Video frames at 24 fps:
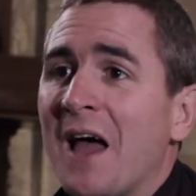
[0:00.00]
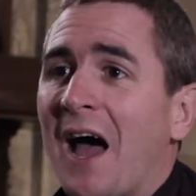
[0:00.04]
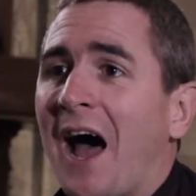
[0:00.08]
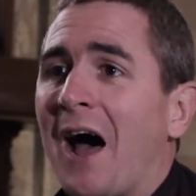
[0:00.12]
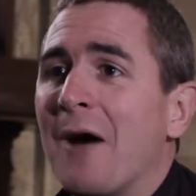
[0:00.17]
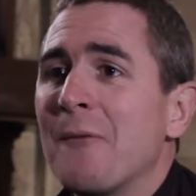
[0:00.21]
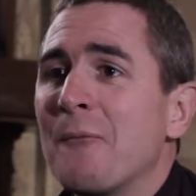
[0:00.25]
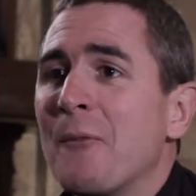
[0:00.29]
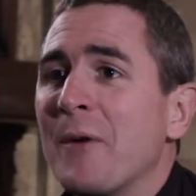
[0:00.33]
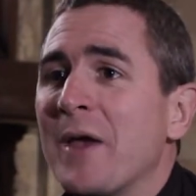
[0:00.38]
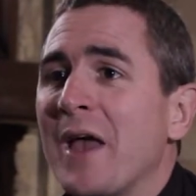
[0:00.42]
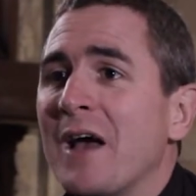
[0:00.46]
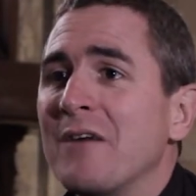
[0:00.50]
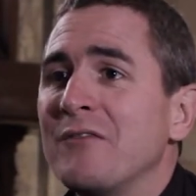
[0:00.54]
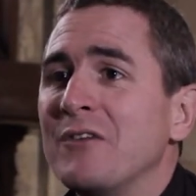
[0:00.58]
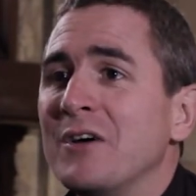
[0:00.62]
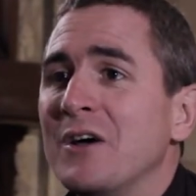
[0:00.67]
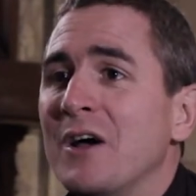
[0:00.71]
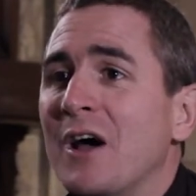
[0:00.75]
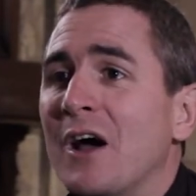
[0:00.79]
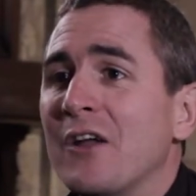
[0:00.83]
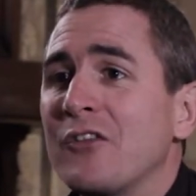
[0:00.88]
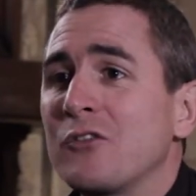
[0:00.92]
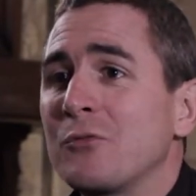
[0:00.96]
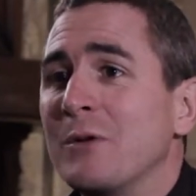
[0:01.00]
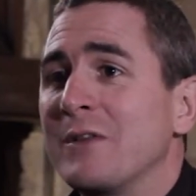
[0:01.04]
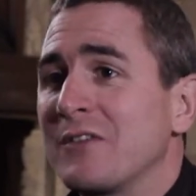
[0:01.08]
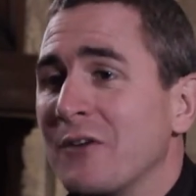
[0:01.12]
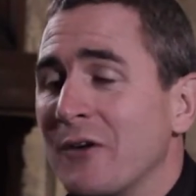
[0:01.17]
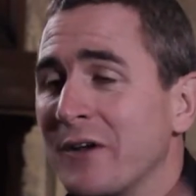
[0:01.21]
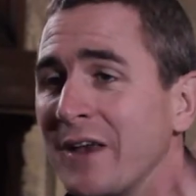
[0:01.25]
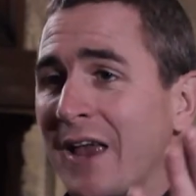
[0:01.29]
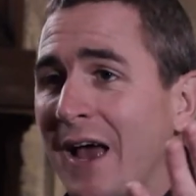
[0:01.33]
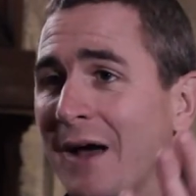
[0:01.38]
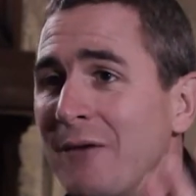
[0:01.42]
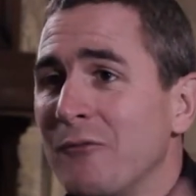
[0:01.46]
And we have a, a
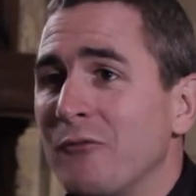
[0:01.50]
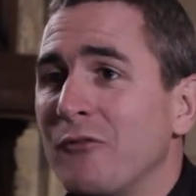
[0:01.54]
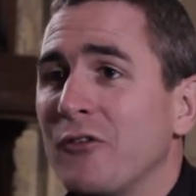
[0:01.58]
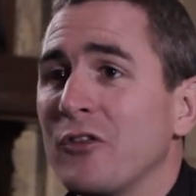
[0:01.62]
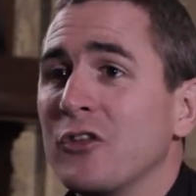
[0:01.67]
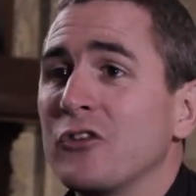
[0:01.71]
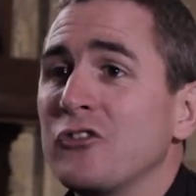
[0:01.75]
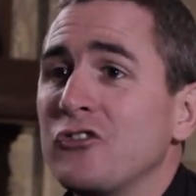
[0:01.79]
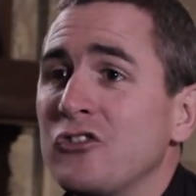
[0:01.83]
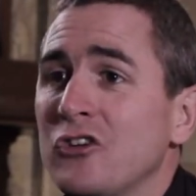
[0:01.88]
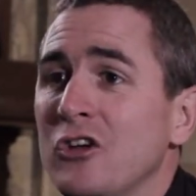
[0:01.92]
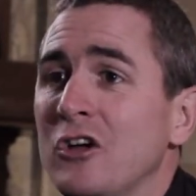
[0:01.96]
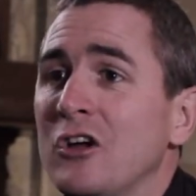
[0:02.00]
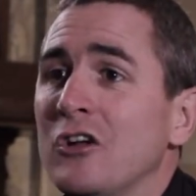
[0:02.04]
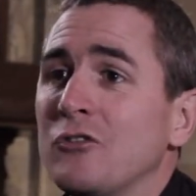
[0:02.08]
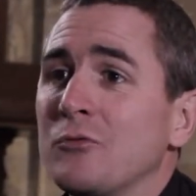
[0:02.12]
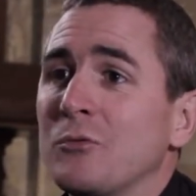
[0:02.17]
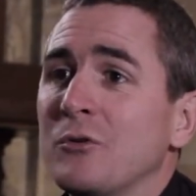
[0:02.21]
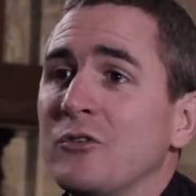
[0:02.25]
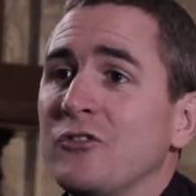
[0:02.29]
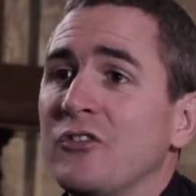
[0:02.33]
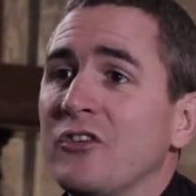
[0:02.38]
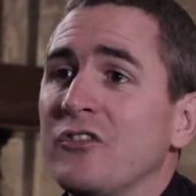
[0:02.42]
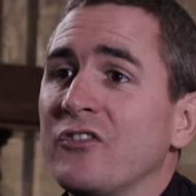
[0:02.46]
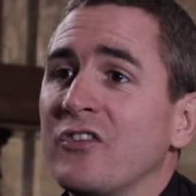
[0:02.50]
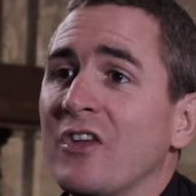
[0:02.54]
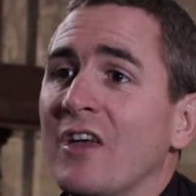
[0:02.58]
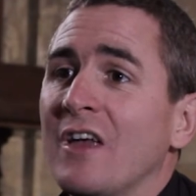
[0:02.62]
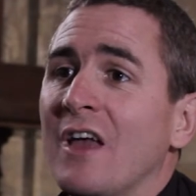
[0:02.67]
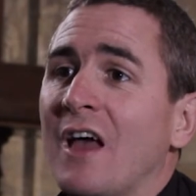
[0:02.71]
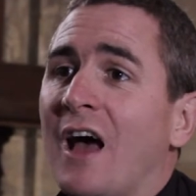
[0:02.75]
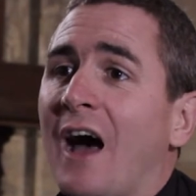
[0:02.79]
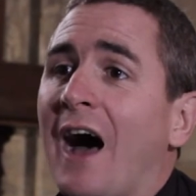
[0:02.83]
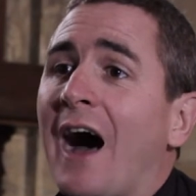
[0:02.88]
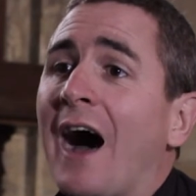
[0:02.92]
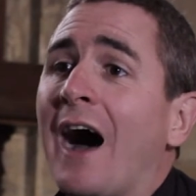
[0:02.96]
Twitter account for the church, which is
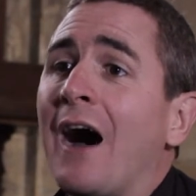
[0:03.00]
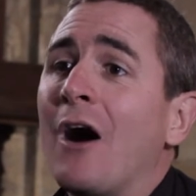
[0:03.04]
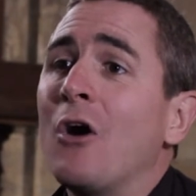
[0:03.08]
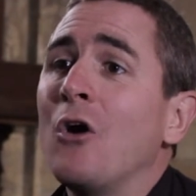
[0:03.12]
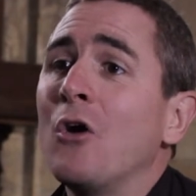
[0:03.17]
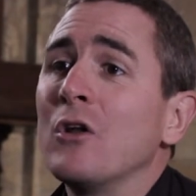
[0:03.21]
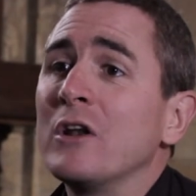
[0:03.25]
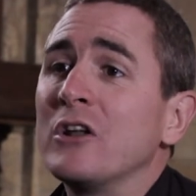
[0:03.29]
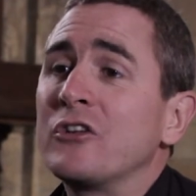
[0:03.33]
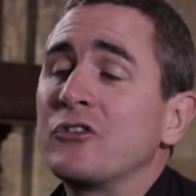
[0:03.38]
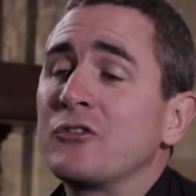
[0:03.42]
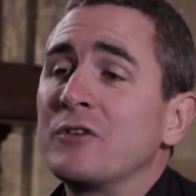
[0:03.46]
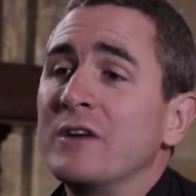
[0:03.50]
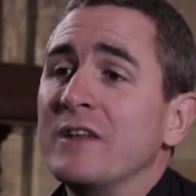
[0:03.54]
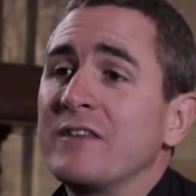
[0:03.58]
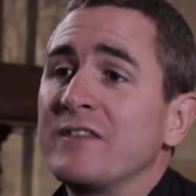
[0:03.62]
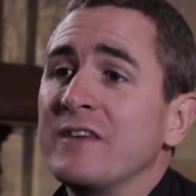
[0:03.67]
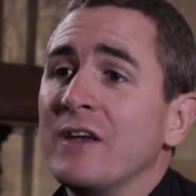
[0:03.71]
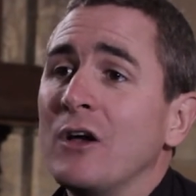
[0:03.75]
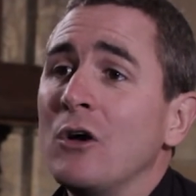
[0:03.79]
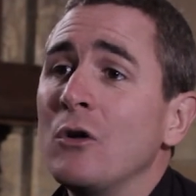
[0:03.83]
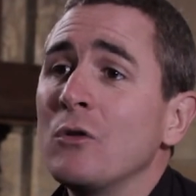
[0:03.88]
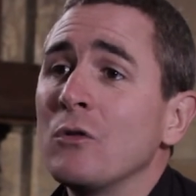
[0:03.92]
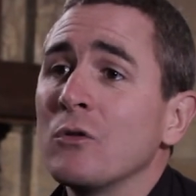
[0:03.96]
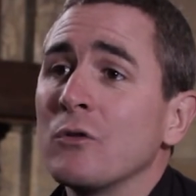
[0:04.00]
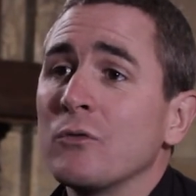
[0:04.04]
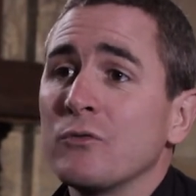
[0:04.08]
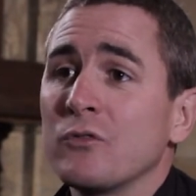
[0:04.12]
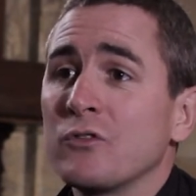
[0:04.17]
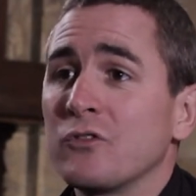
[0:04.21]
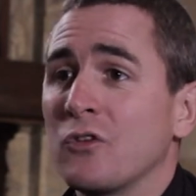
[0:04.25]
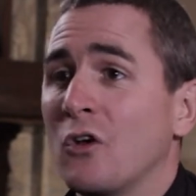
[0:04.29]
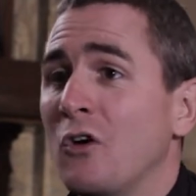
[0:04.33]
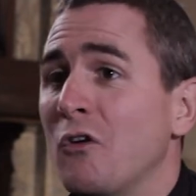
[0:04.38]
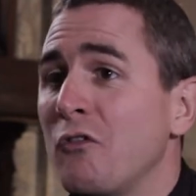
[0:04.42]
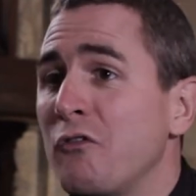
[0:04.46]
at Holy Trinity Hull.
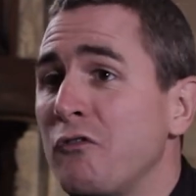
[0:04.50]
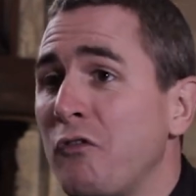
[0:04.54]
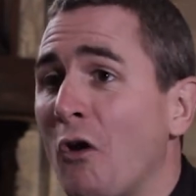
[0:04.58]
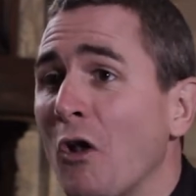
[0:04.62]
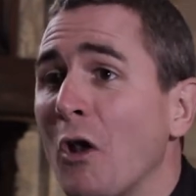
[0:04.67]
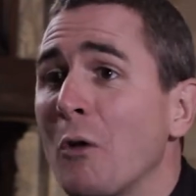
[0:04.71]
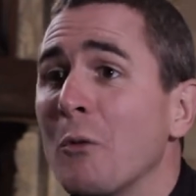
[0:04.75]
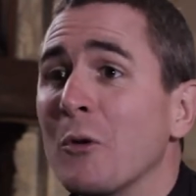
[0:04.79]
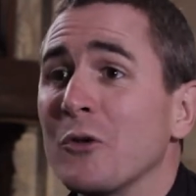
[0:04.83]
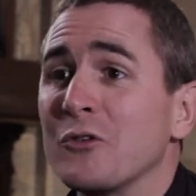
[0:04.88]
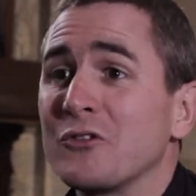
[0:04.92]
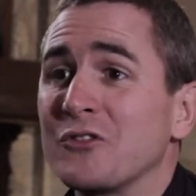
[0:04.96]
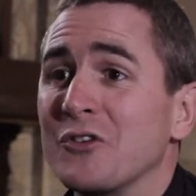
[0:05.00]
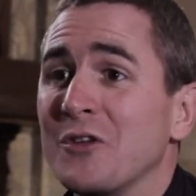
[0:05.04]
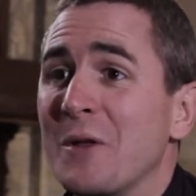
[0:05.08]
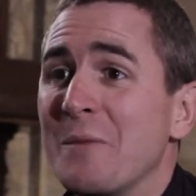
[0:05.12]
So follow us.